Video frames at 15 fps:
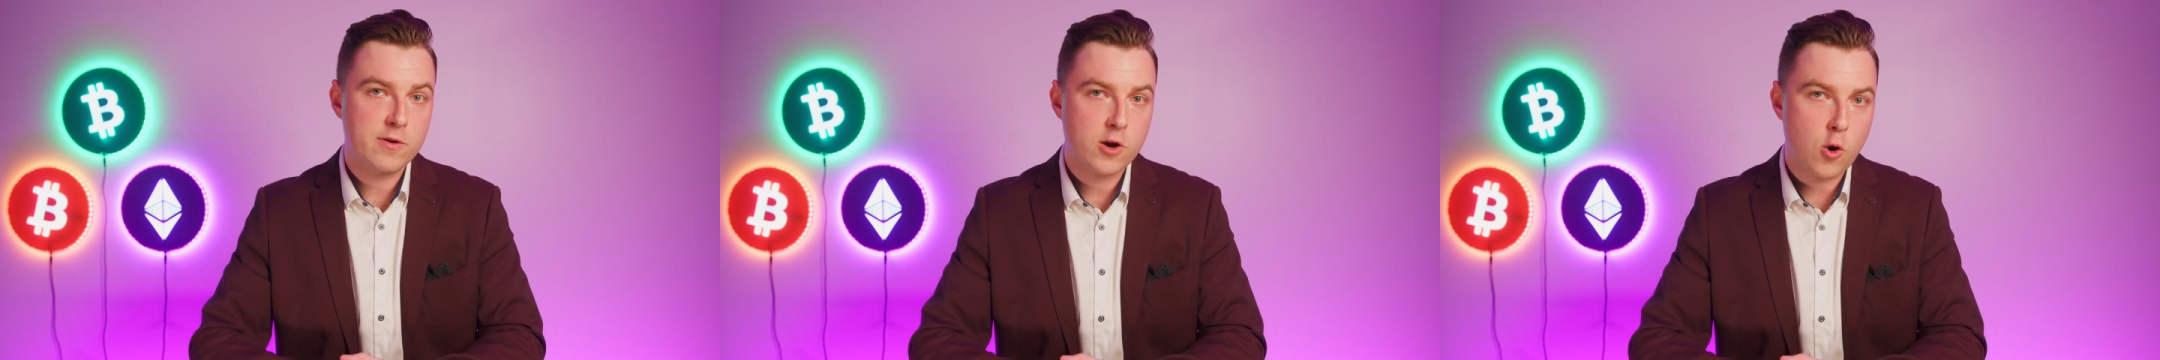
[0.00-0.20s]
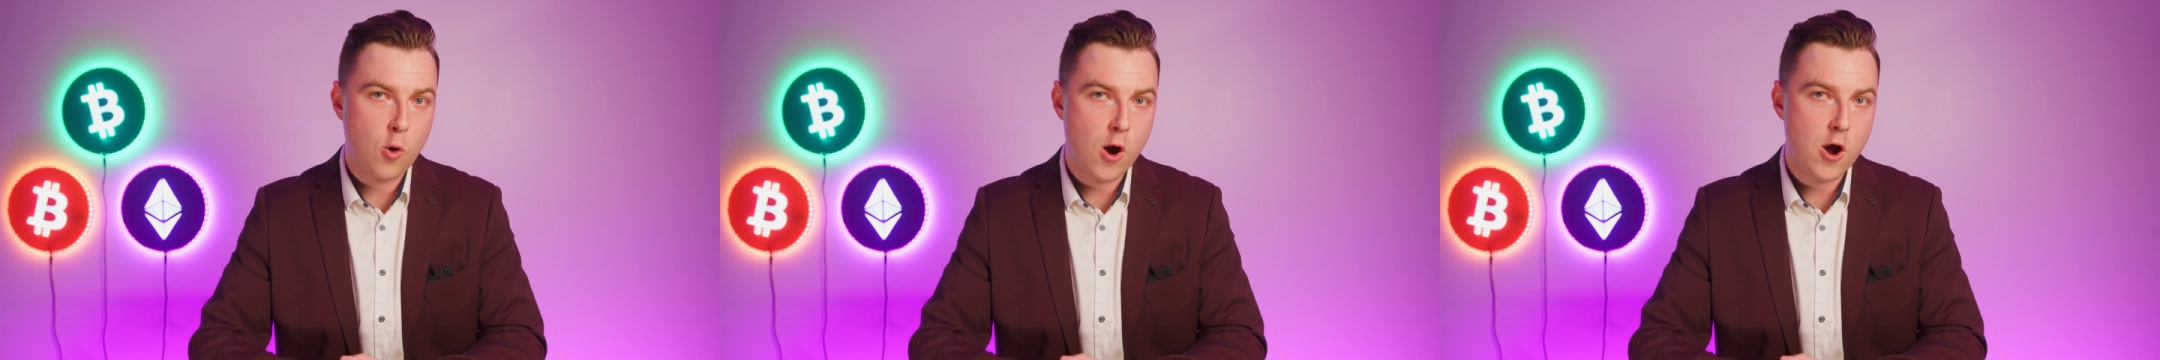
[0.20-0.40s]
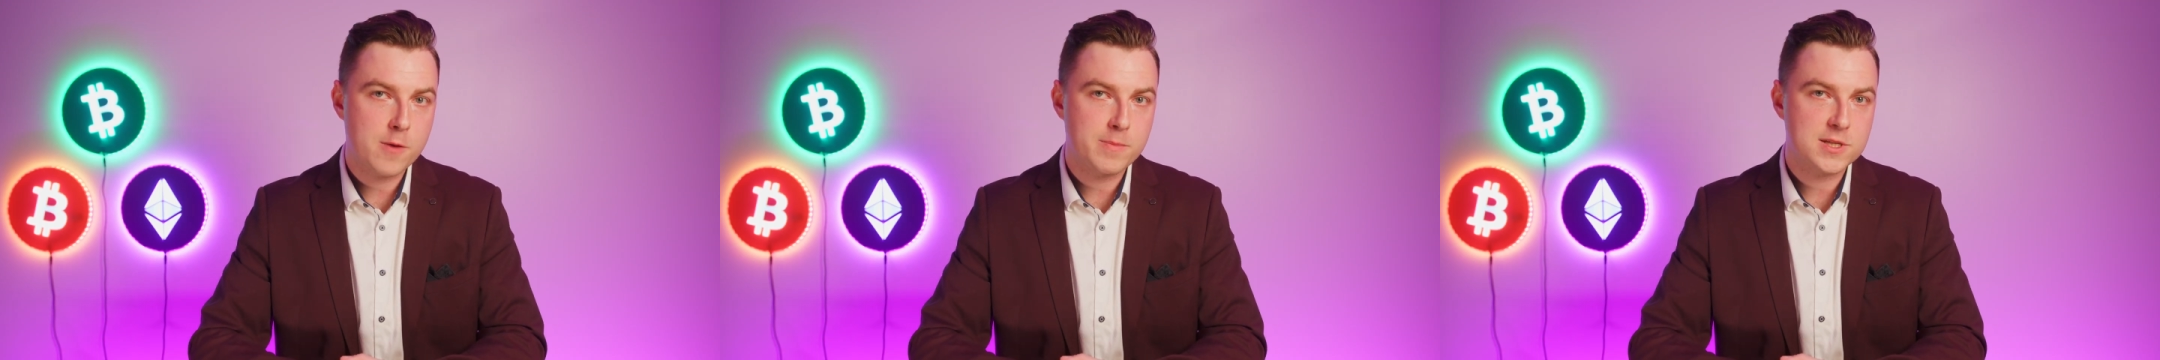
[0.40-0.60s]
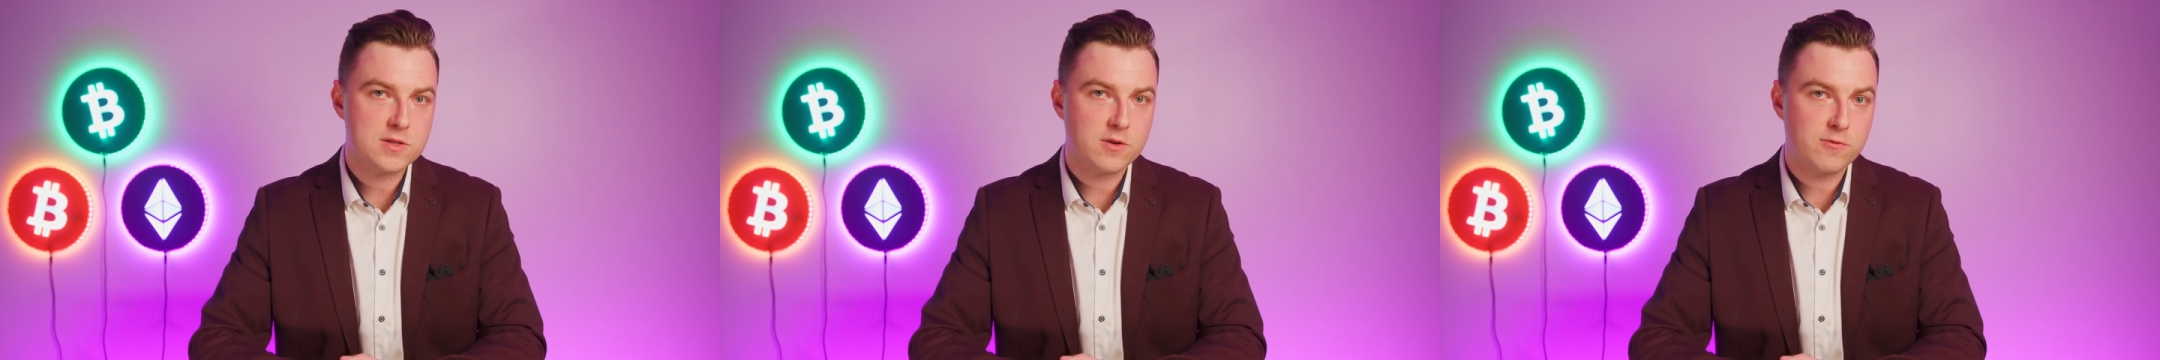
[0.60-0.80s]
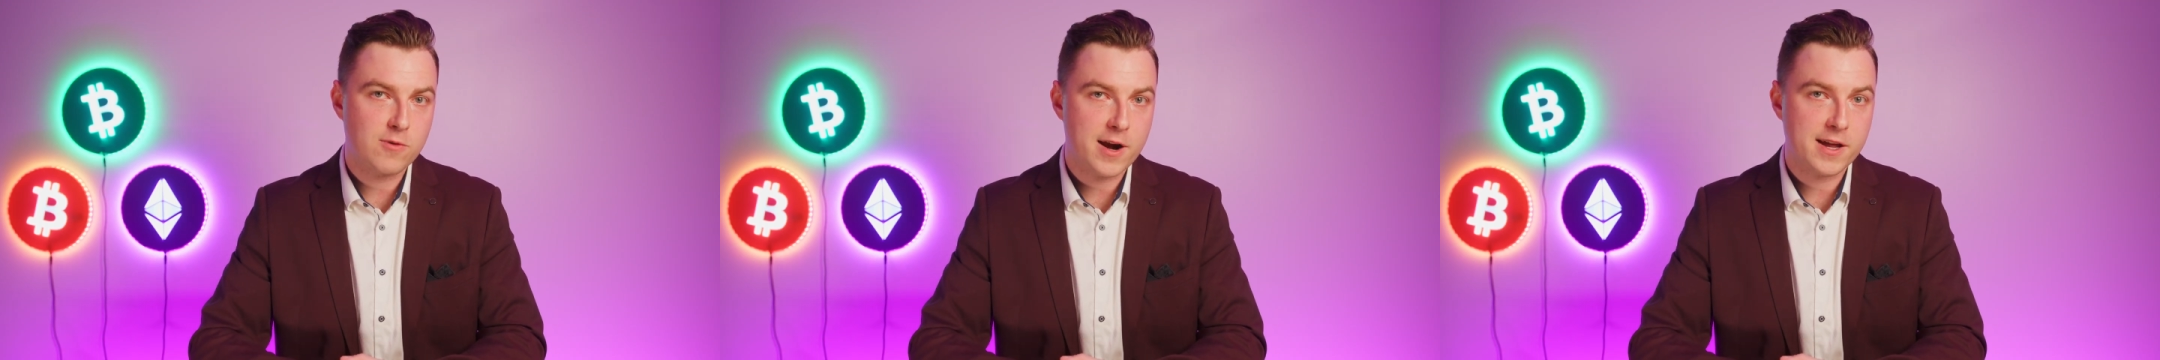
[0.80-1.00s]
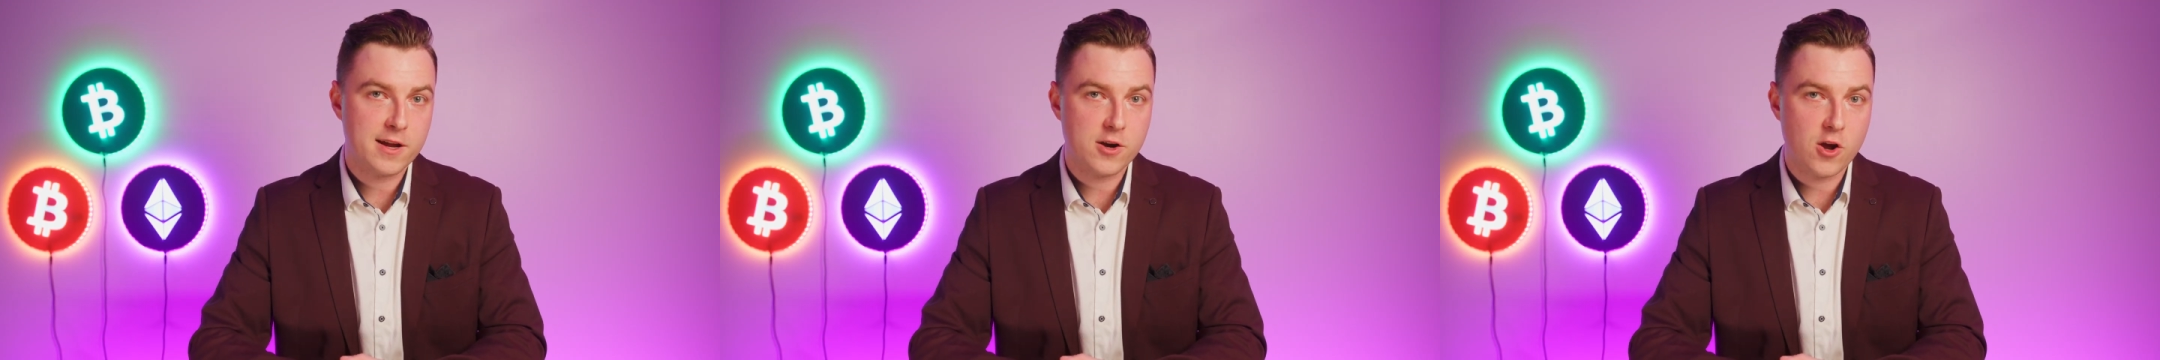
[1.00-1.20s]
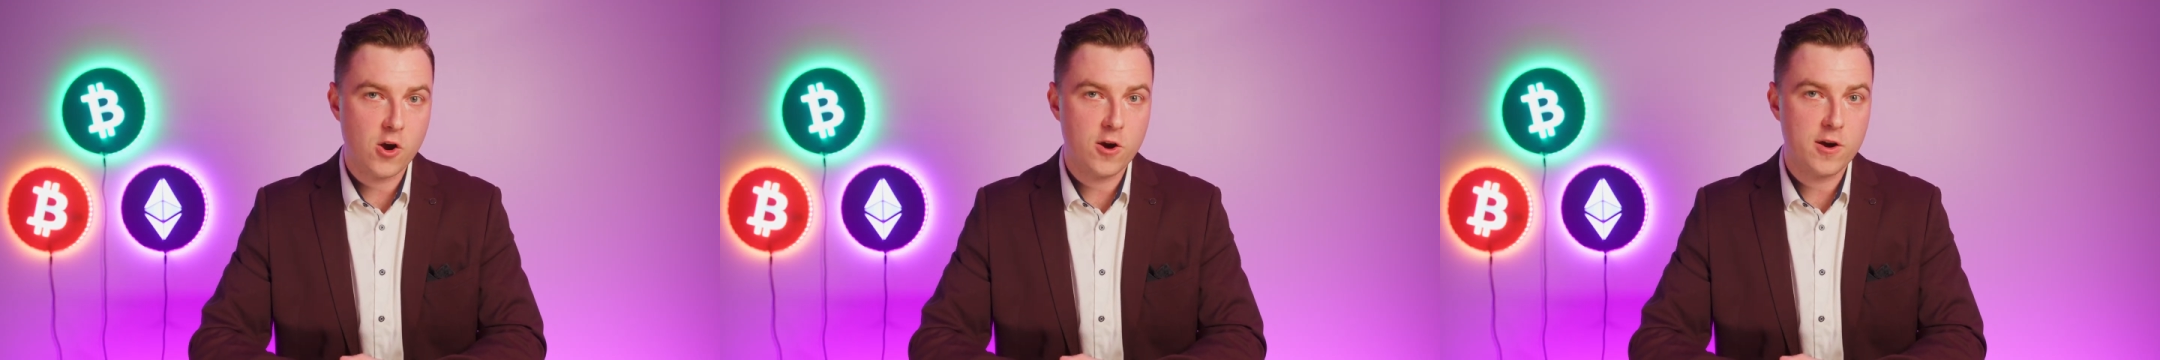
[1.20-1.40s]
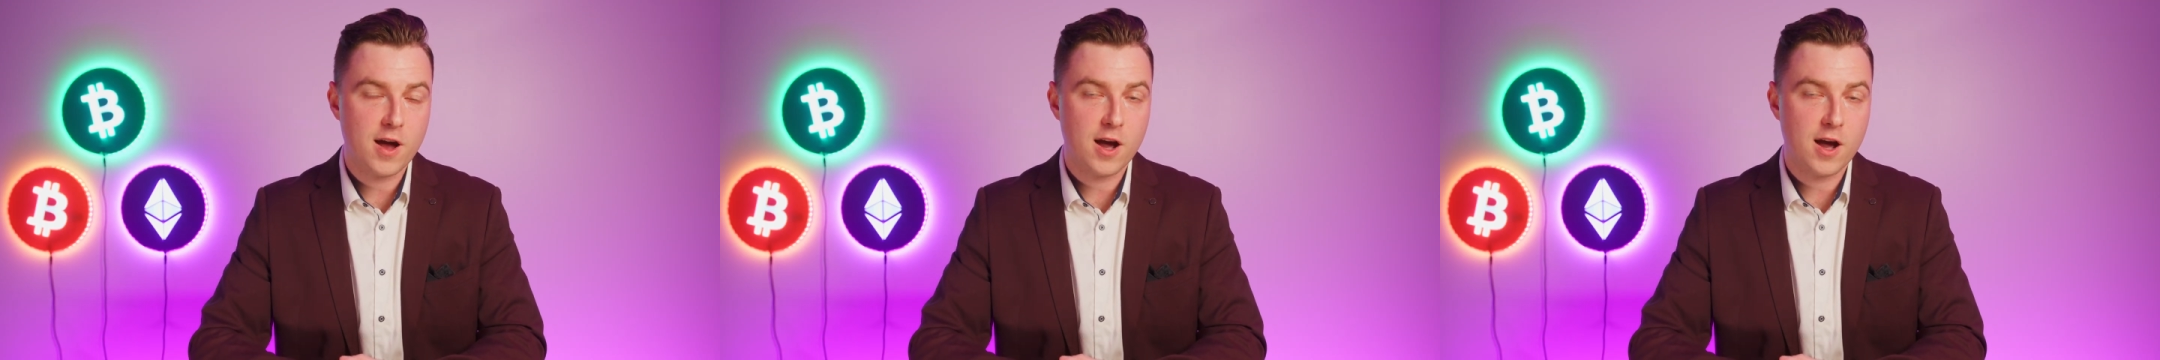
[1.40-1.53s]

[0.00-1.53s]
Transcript: requirements of running a node